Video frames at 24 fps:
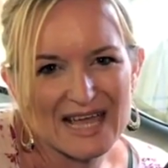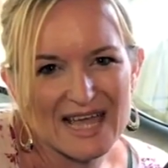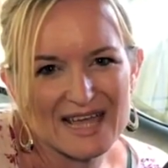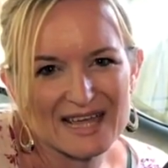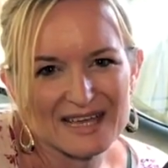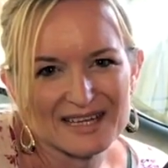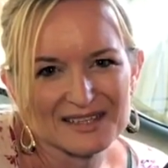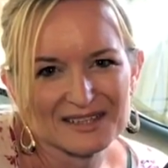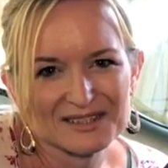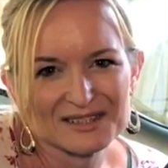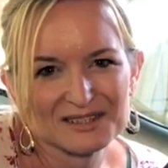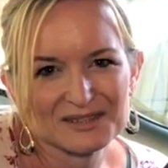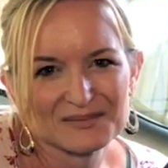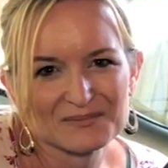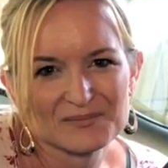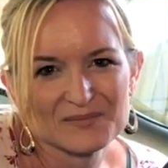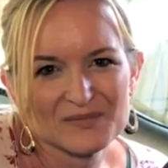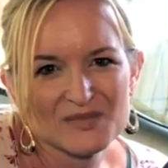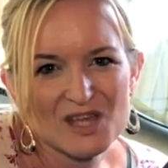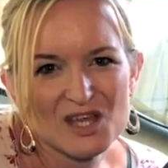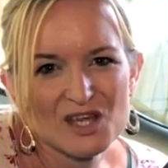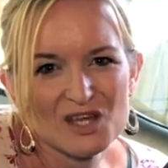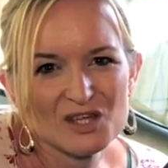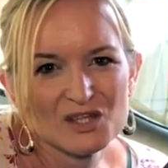angle.
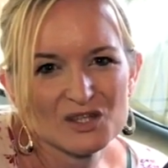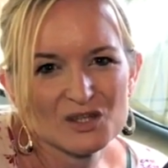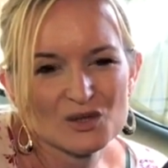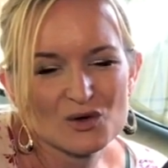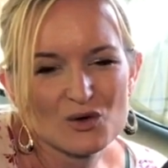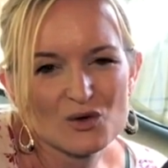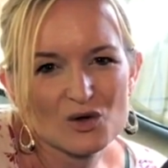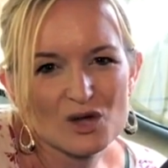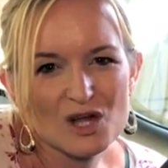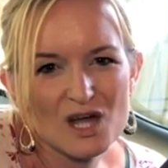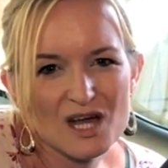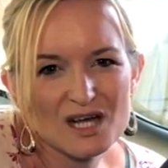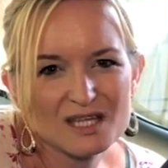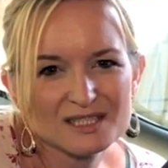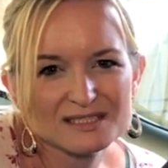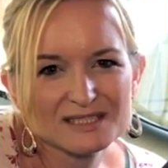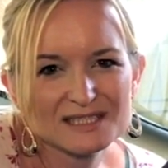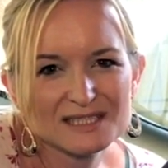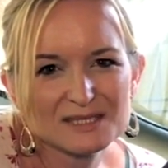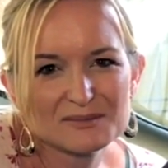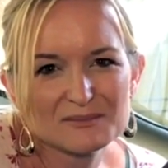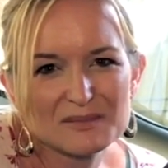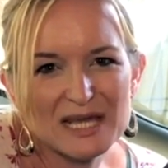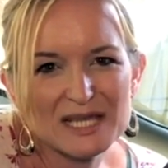Your car
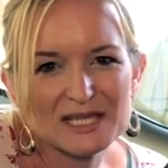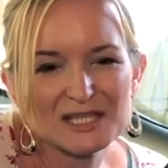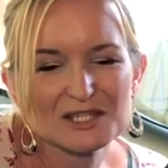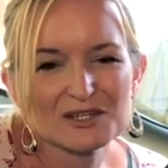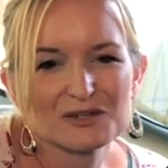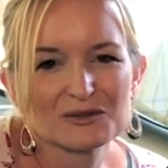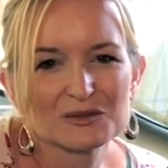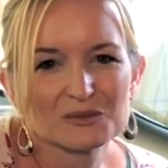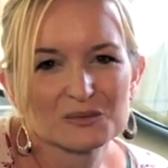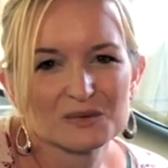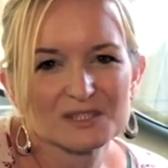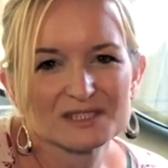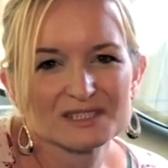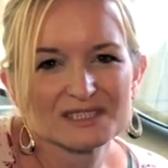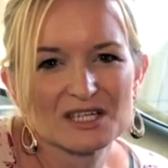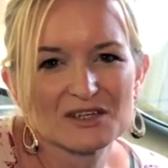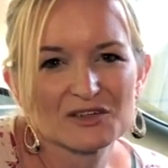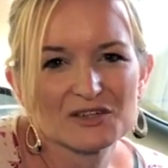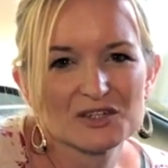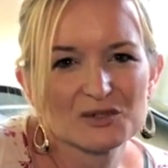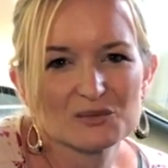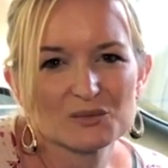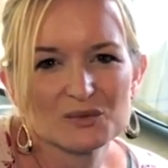seat manual will tell you